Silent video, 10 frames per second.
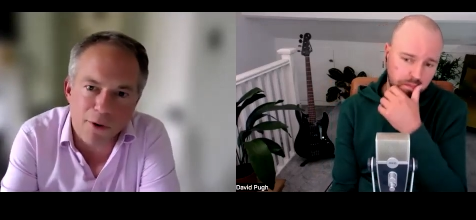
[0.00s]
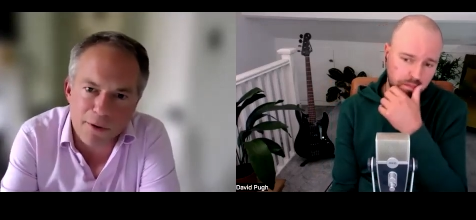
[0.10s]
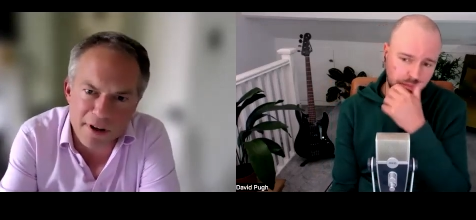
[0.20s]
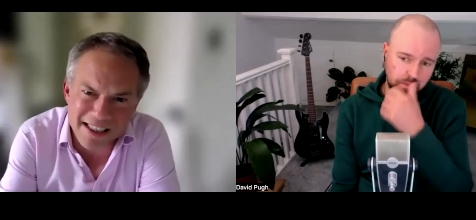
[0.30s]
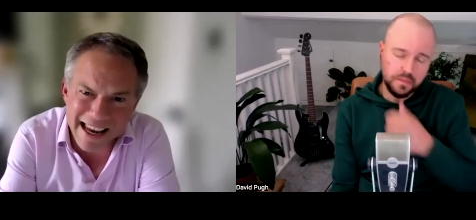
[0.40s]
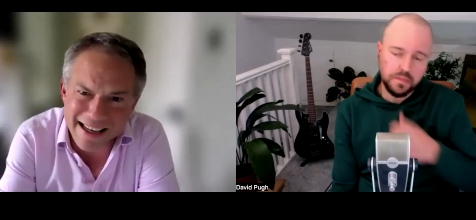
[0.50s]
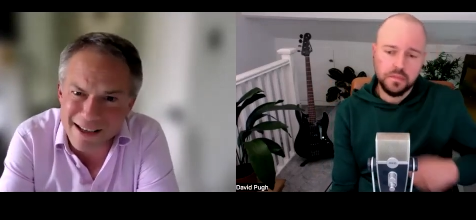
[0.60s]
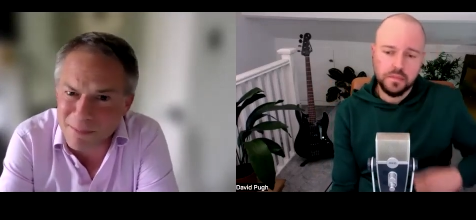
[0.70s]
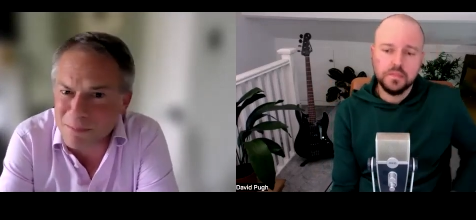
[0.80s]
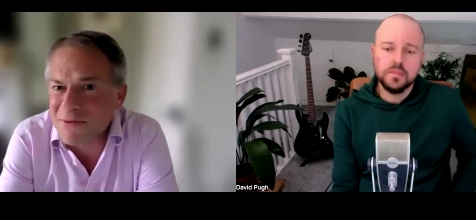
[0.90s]
Speaker 1: all the
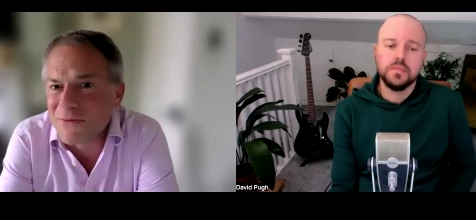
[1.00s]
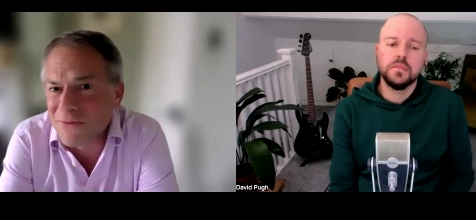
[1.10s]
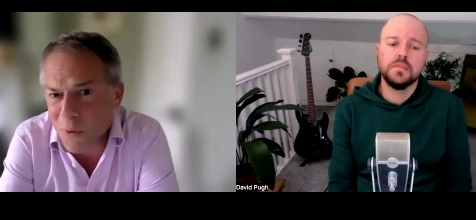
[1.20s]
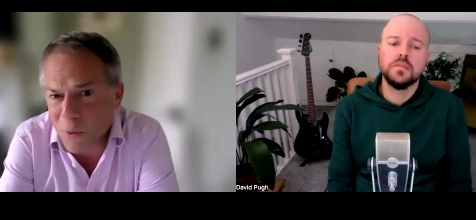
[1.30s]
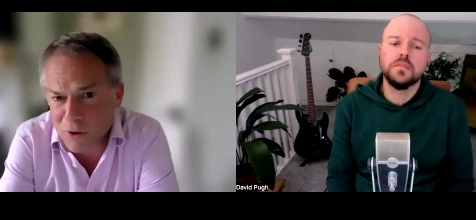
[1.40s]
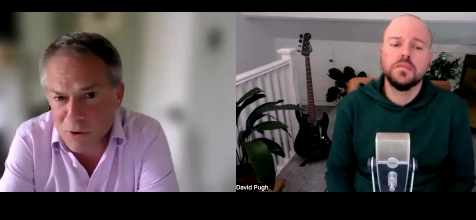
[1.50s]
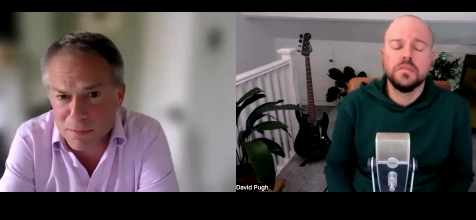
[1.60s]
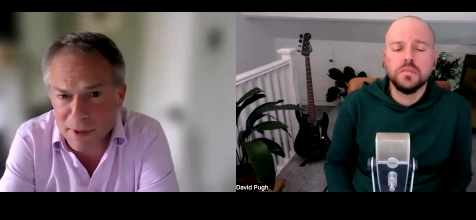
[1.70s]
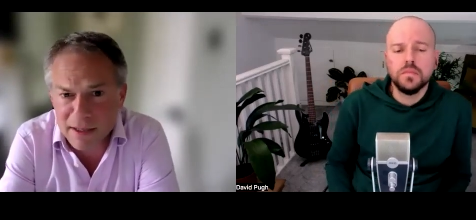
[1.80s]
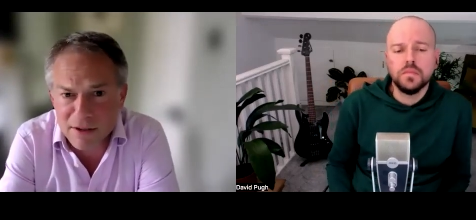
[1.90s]
data before you
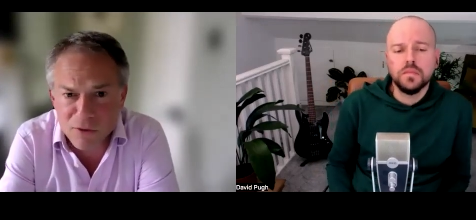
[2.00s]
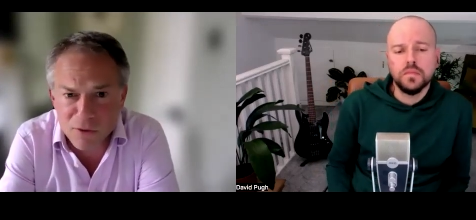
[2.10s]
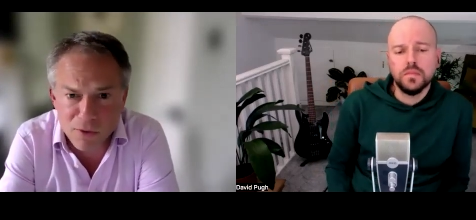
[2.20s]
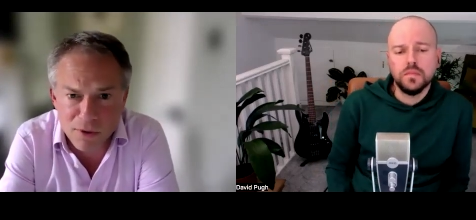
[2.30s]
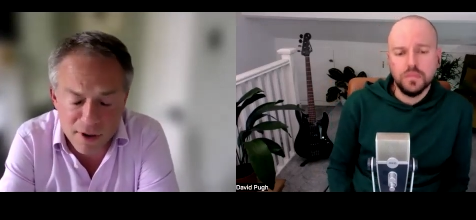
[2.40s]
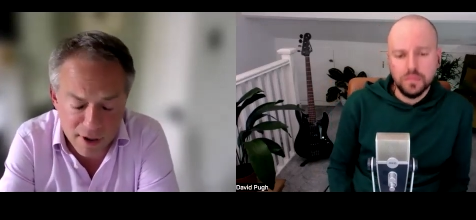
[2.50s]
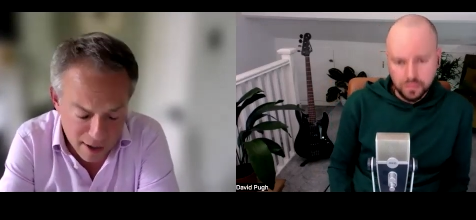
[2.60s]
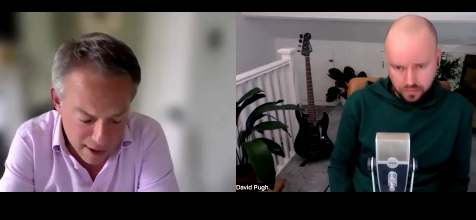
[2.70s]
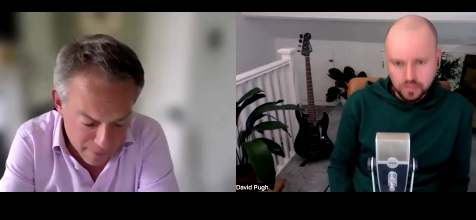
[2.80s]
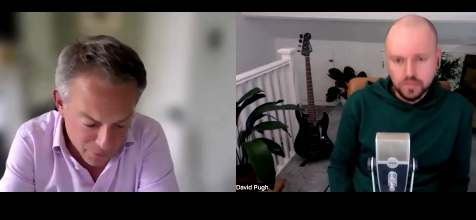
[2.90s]
speak to
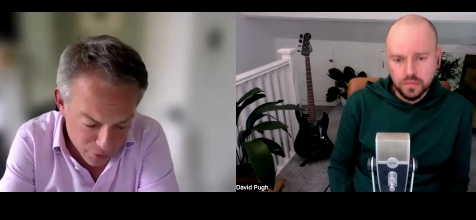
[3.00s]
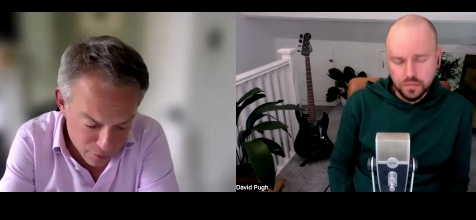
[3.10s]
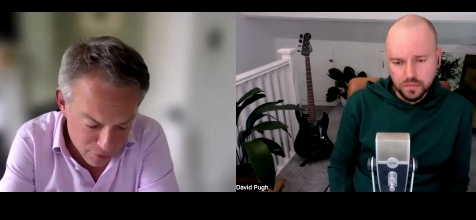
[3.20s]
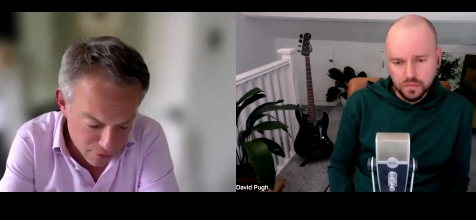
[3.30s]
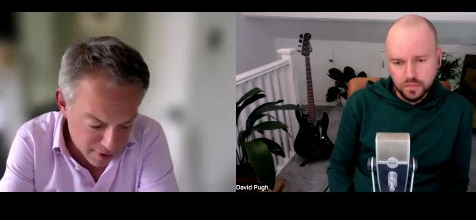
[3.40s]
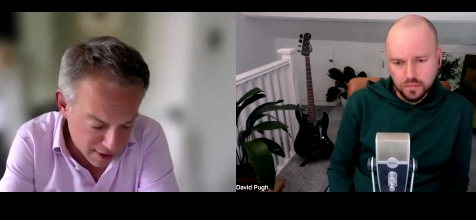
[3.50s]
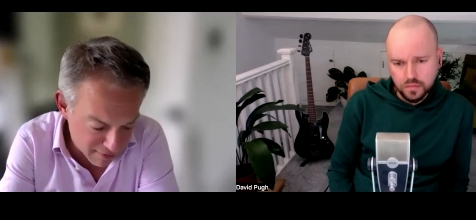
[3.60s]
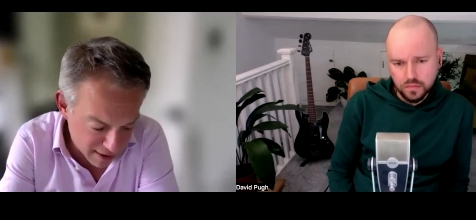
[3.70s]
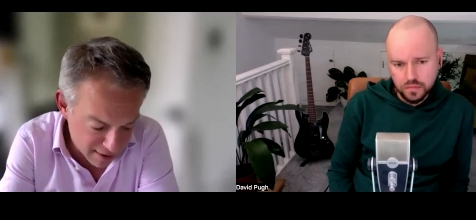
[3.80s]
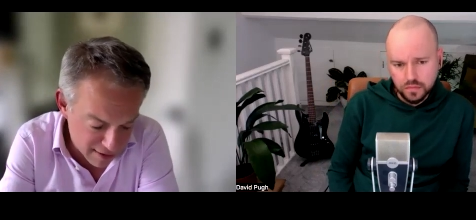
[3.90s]
um, to to the
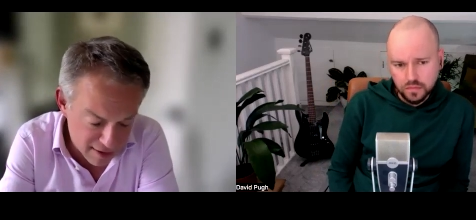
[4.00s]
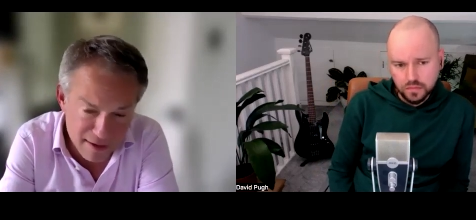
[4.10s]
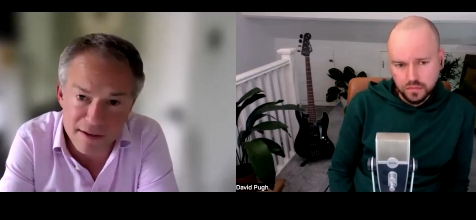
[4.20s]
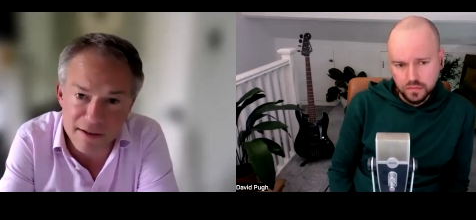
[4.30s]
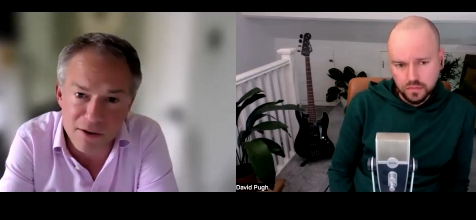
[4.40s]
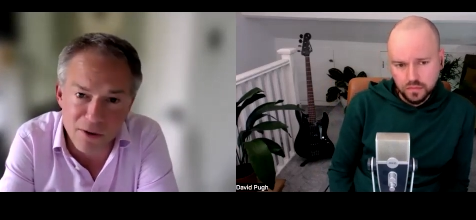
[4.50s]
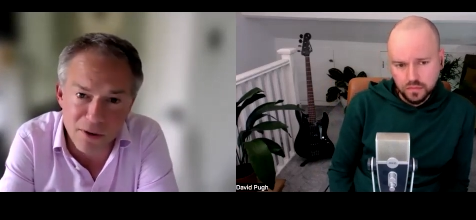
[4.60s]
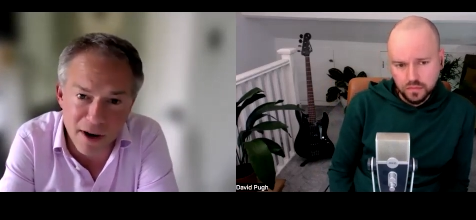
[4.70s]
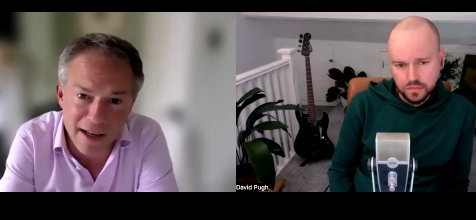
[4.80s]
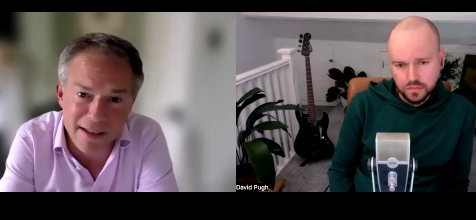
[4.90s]
investors.
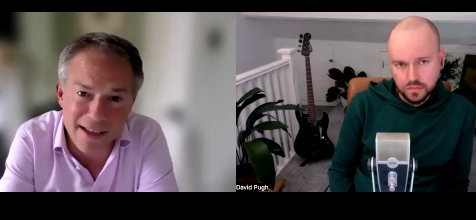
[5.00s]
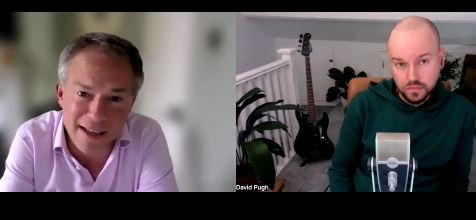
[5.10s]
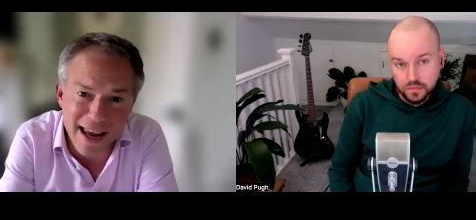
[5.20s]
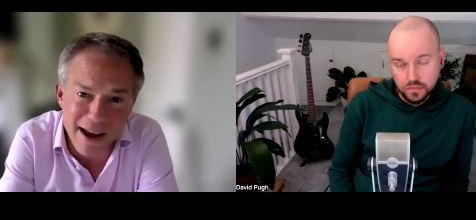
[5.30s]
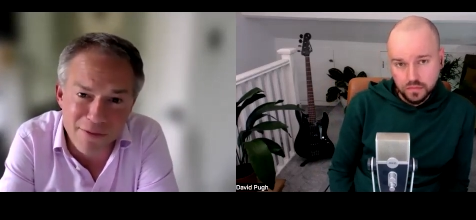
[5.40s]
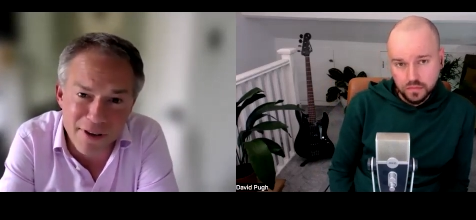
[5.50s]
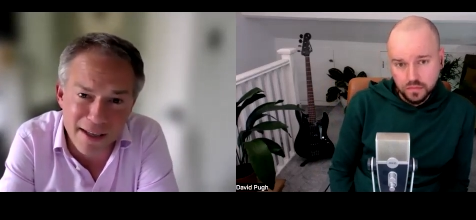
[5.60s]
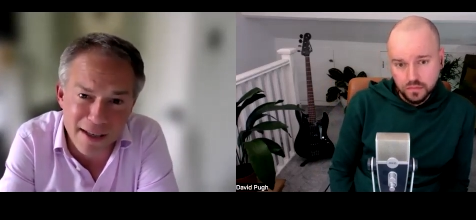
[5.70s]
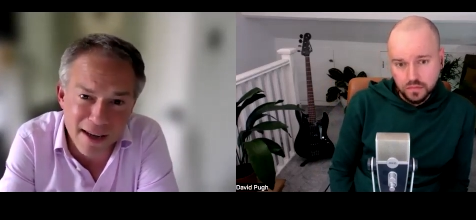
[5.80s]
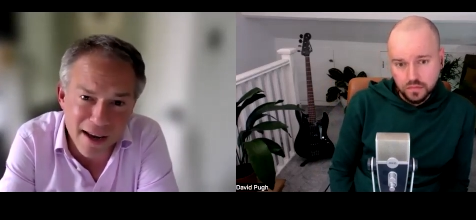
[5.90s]
So ideally, have
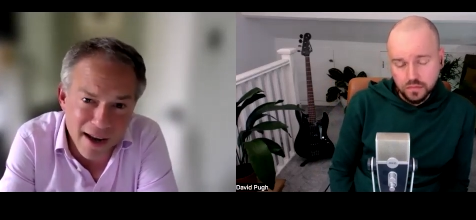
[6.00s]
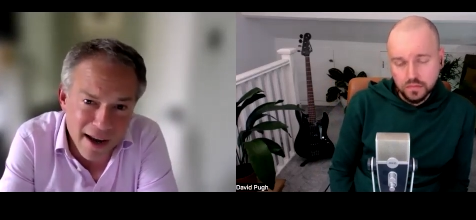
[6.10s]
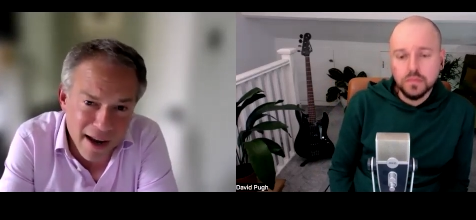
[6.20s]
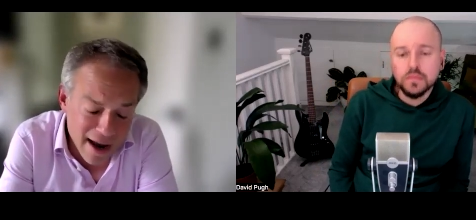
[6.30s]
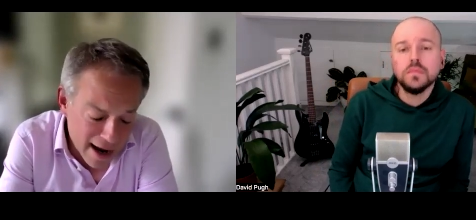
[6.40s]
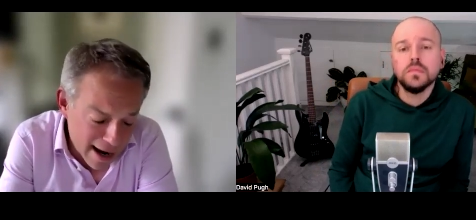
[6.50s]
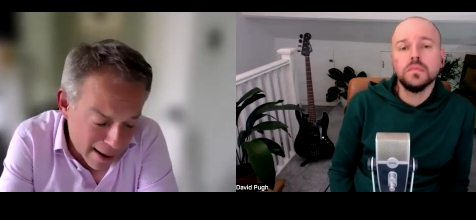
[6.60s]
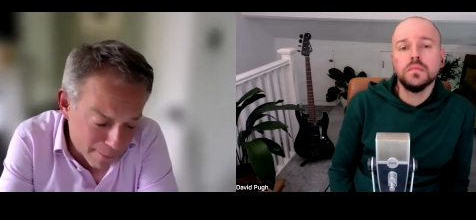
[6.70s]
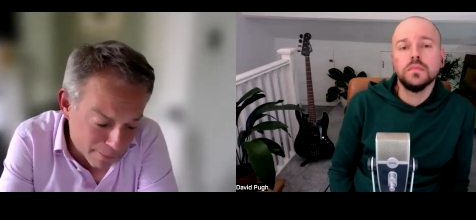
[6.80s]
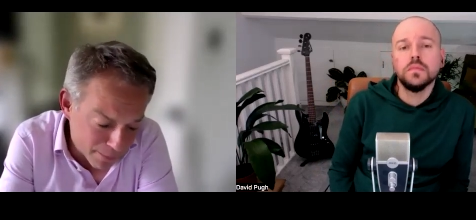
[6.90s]
the
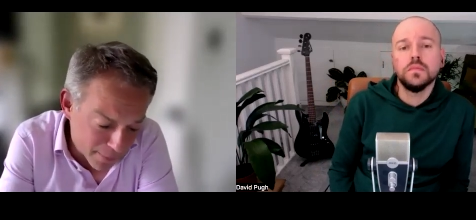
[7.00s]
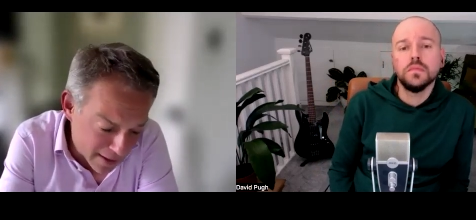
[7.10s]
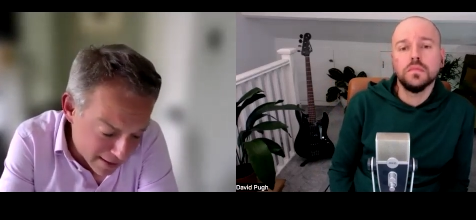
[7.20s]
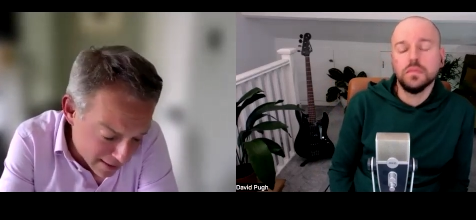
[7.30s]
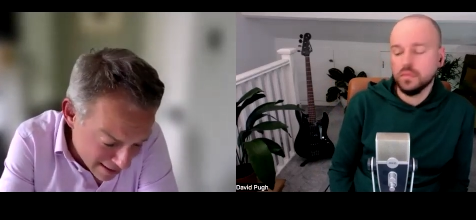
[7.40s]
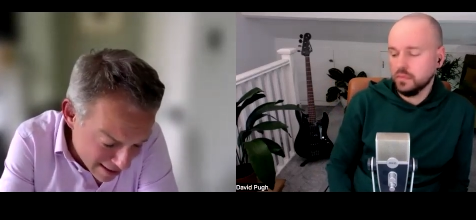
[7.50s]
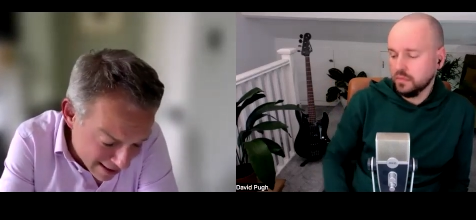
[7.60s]
um, the the